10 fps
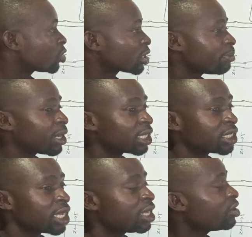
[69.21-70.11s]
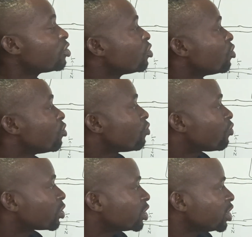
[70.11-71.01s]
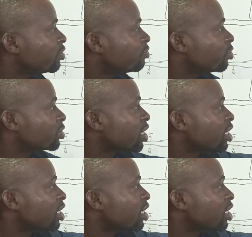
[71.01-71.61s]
talk about 48 volts.